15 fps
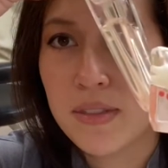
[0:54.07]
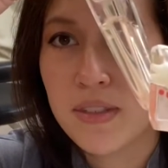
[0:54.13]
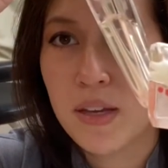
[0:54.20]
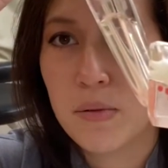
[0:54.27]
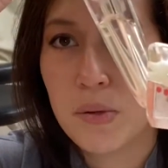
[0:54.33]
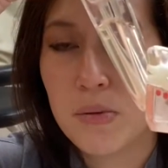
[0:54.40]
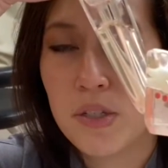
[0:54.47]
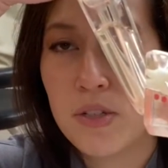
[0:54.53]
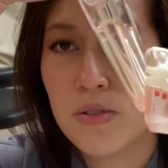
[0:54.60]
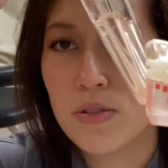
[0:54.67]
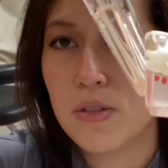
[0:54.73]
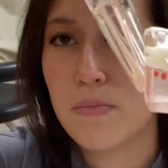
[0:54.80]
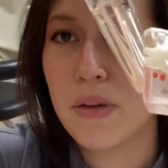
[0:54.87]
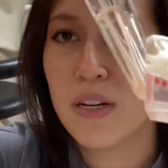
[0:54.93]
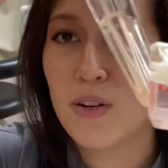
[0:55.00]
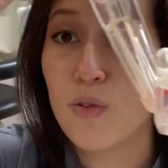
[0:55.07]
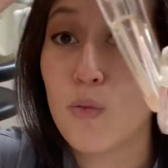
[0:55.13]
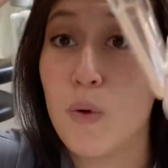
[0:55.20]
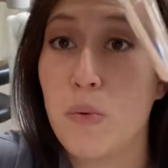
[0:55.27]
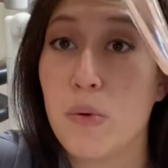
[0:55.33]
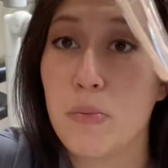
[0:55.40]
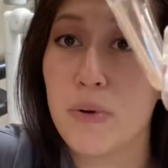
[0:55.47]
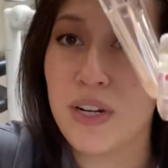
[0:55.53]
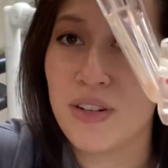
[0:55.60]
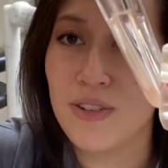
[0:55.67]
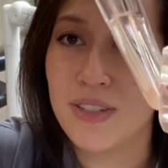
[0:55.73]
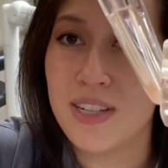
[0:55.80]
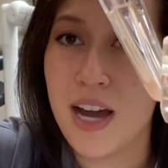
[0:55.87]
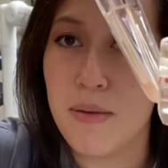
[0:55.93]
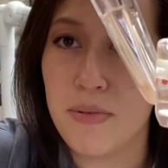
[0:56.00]
we would use depending on what we're putting on
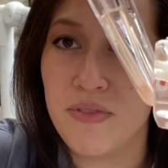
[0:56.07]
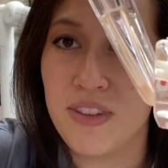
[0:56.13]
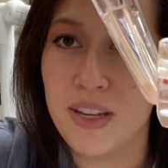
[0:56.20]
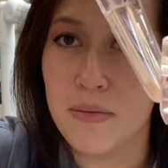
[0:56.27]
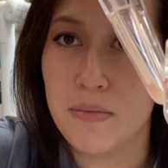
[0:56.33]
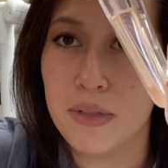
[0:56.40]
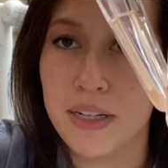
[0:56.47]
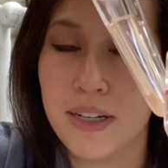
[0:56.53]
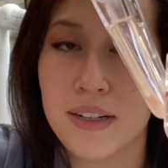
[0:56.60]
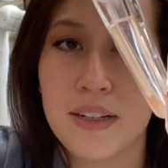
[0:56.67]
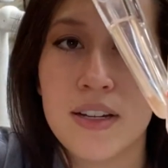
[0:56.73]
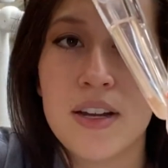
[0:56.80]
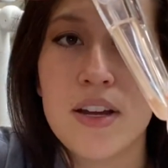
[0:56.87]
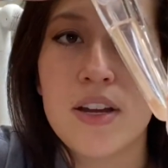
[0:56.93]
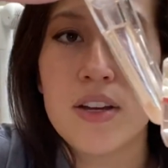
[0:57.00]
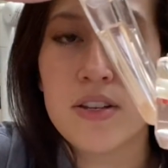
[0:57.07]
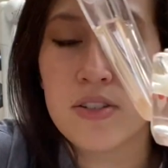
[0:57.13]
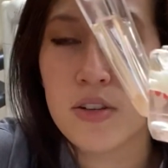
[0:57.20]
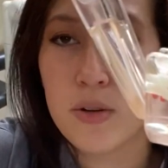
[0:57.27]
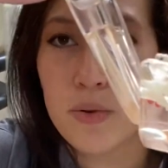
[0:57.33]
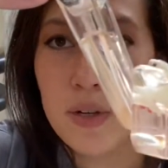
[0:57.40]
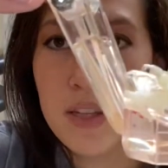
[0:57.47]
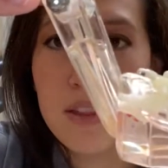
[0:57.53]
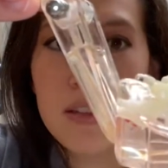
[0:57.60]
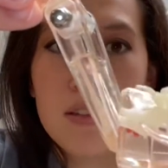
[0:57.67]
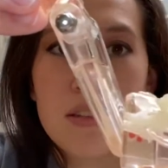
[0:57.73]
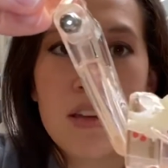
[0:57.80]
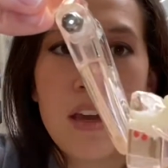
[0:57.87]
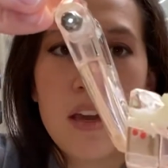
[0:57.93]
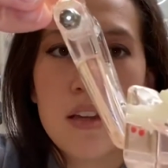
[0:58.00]
top of the implant. So in this
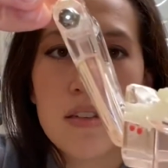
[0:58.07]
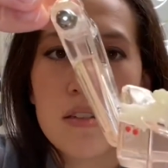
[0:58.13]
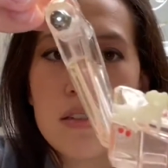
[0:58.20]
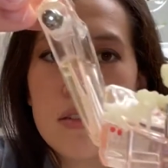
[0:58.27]
case, this